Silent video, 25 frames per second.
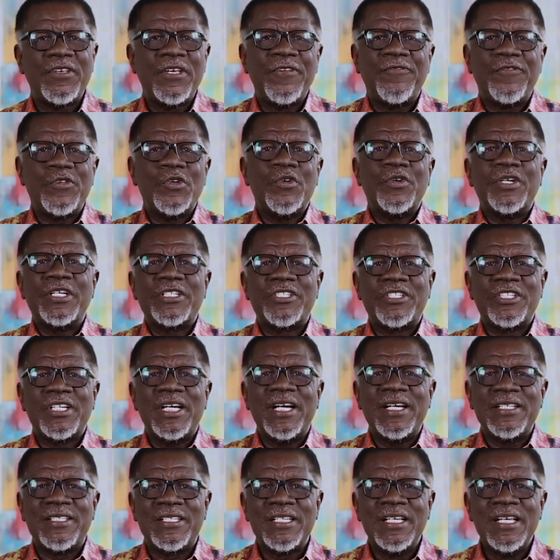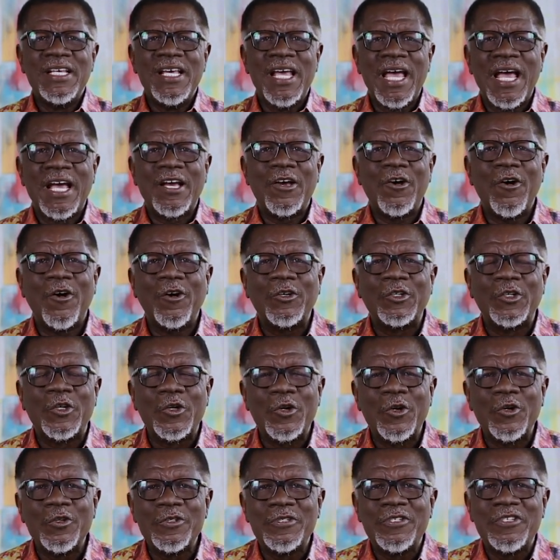If you're a church and God
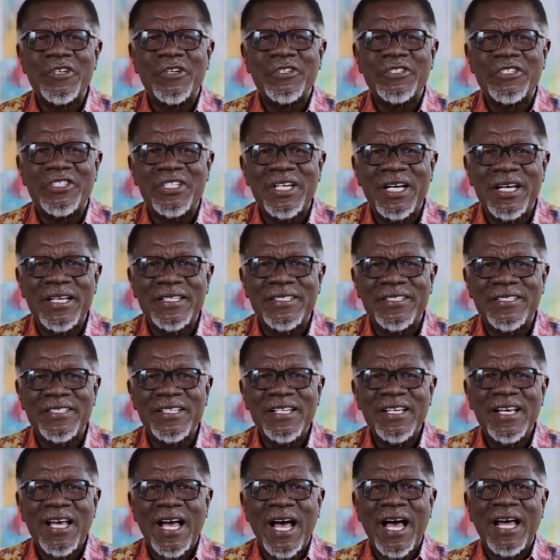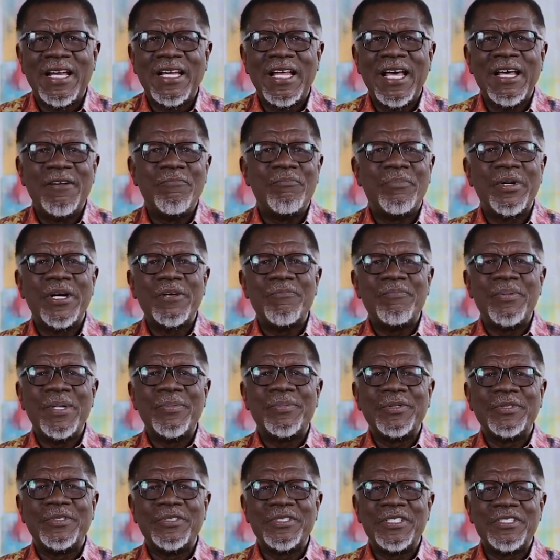grows your church and bring
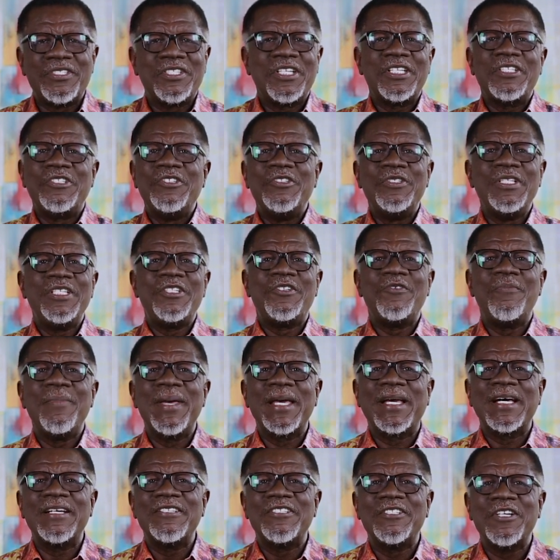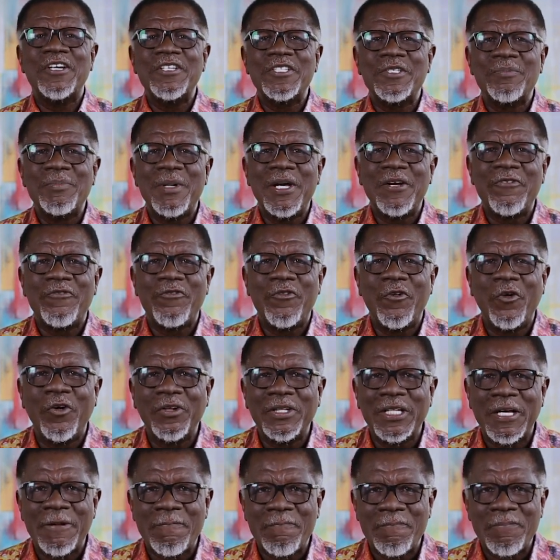people to the church, you need to make adjustment
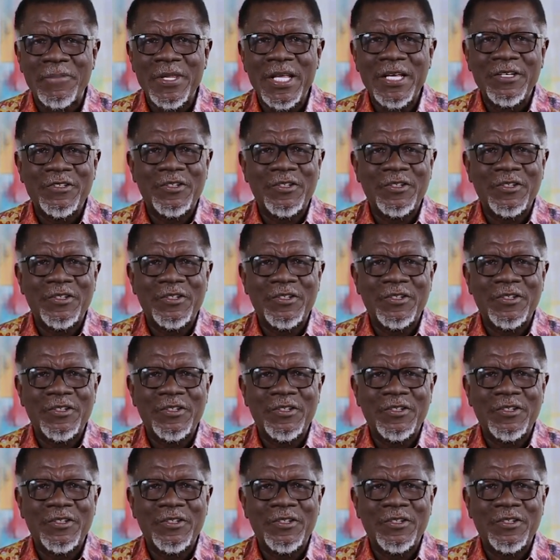for them.